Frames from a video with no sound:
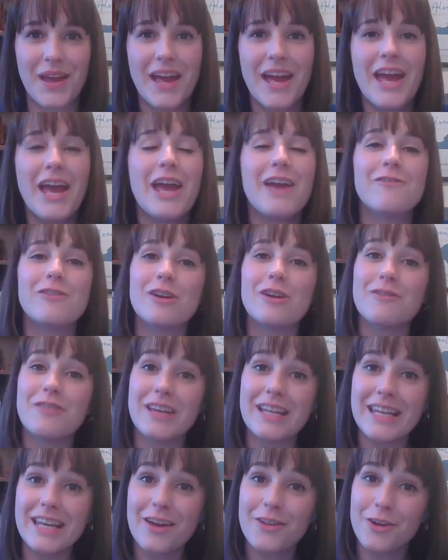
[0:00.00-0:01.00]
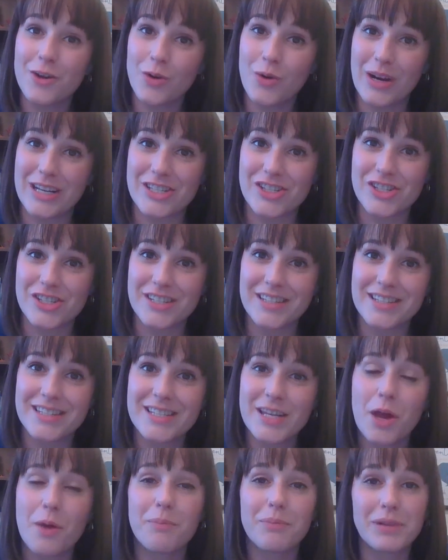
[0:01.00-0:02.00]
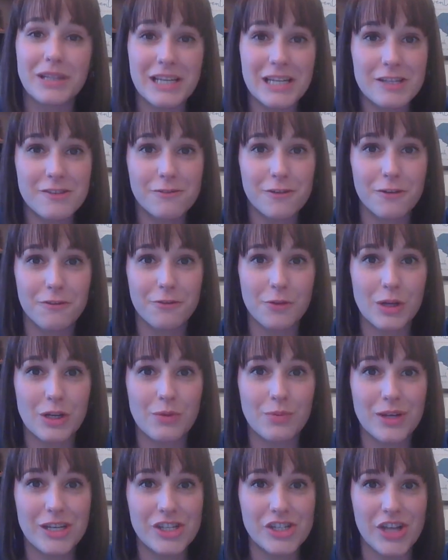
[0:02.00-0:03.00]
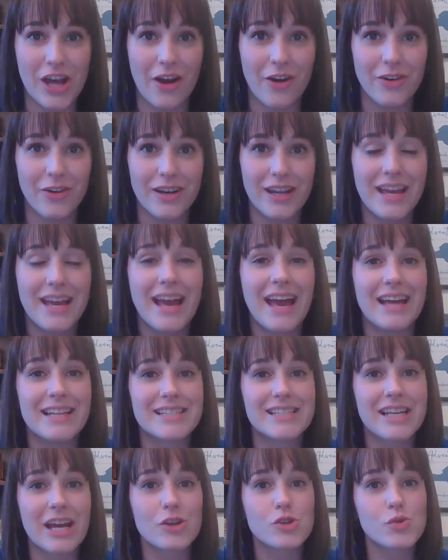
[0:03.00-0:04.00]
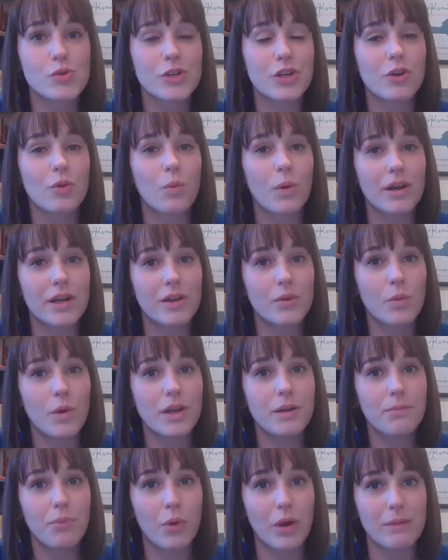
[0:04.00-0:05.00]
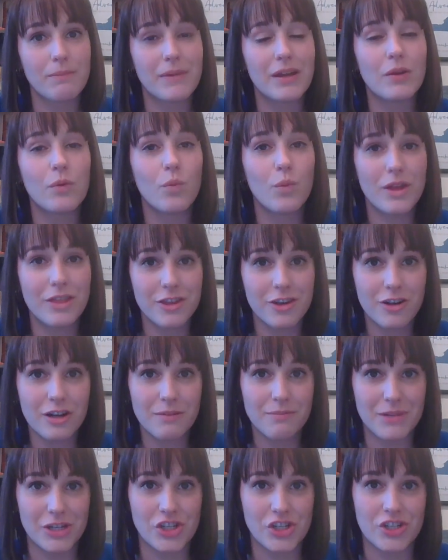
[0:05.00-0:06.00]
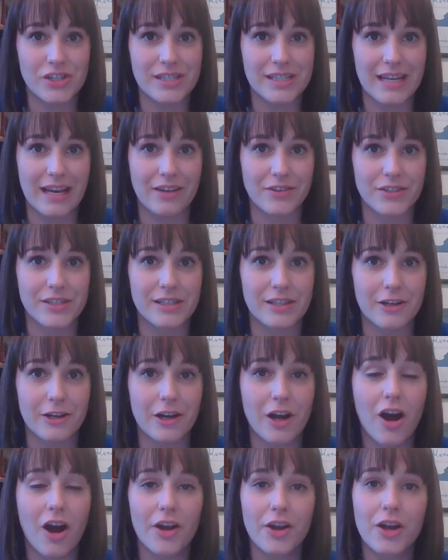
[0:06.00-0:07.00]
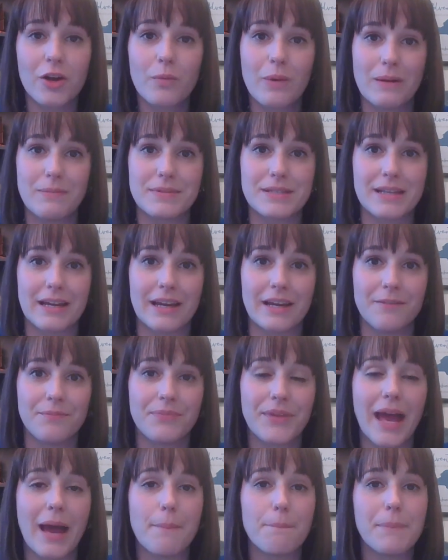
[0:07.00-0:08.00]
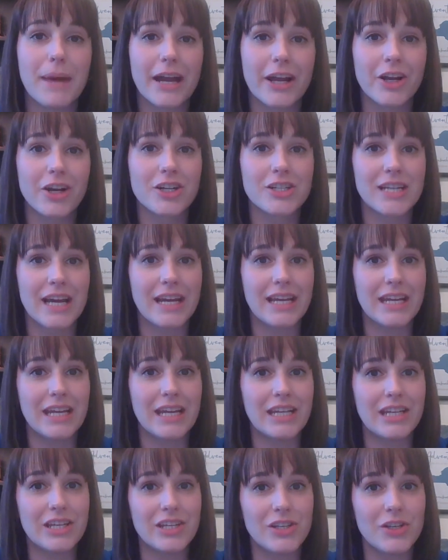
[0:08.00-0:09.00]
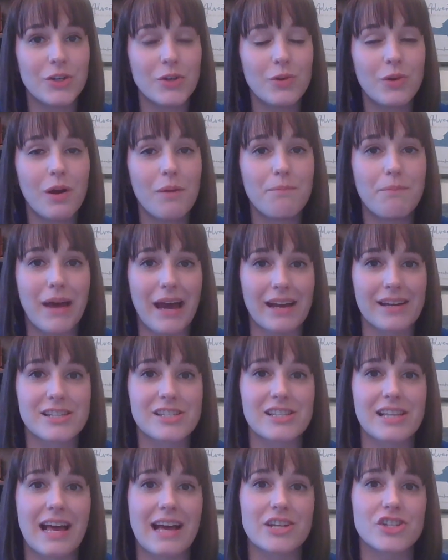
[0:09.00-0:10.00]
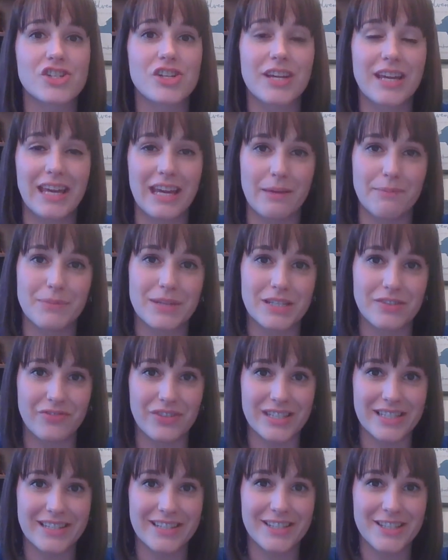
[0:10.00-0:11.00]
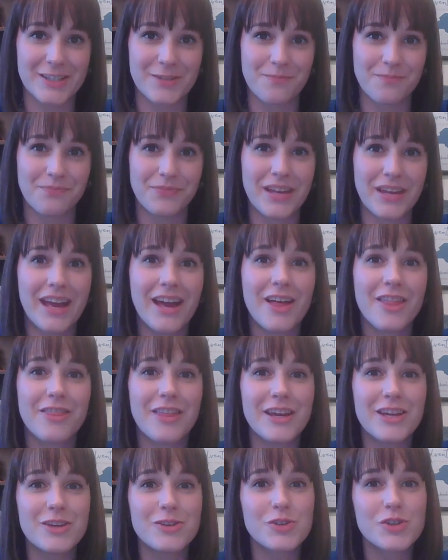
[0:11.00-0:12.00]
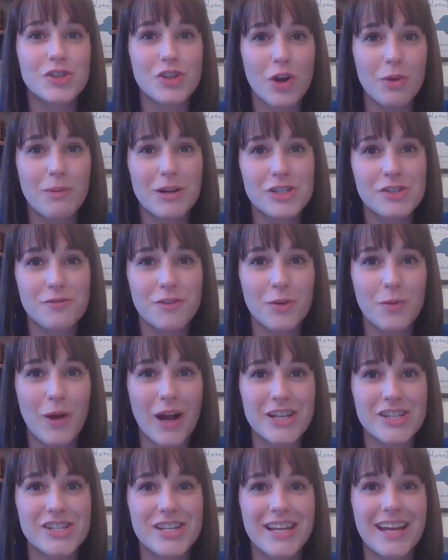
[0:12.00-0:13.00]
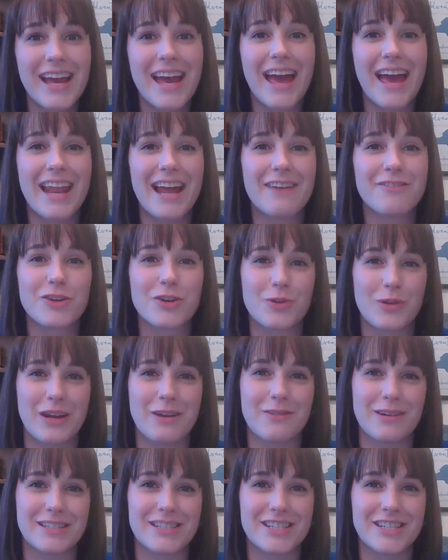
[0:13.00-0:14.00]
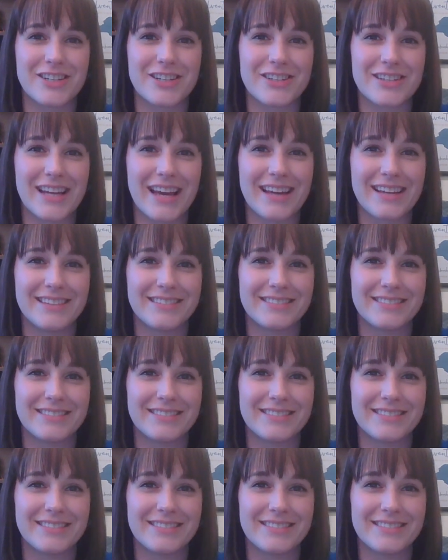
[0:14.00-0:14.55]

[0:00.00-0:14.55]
If you have any other questions, please feel free to reach out and schedule your one-on-one appointment with your admissions counselor on our website at becker.edu/campus visits. Thank you so much for watching and have a great rest of your day.